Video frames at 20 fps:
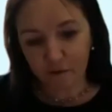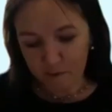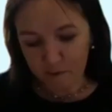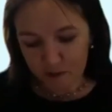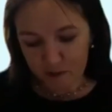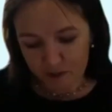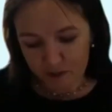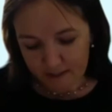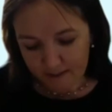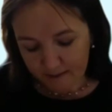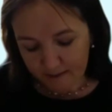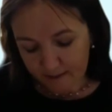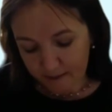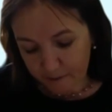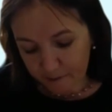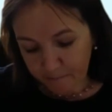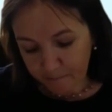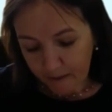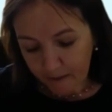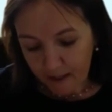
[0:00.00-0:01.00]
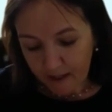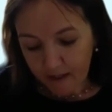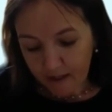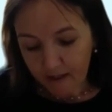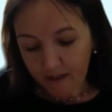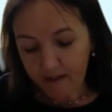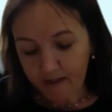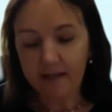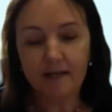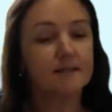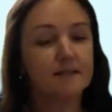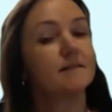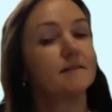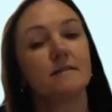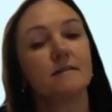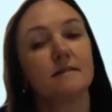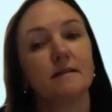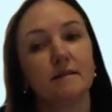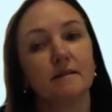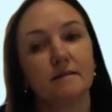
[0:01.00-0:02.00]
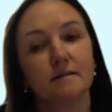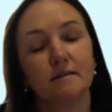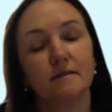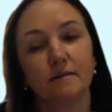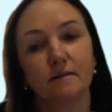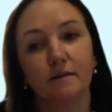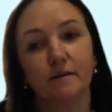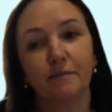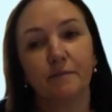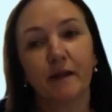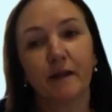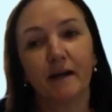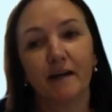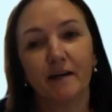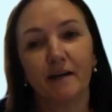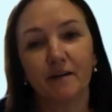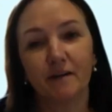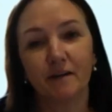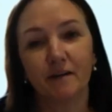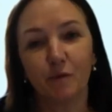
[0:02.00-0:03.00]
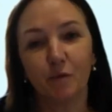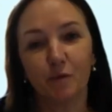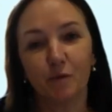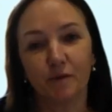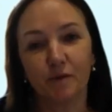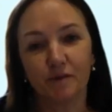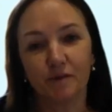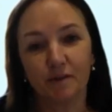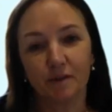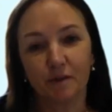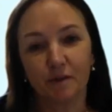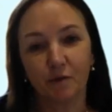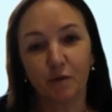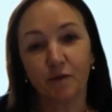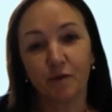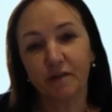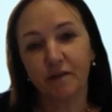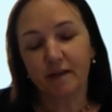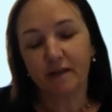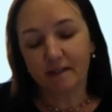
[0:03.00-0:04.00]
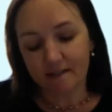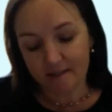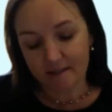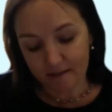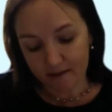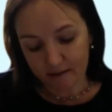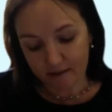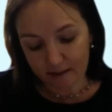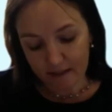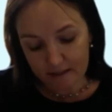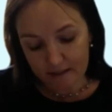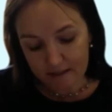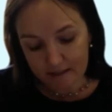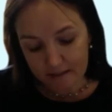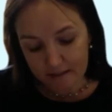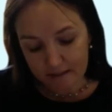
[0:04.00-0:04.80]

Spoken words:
much, Sandra. Yes, indeed, I agree with the rector that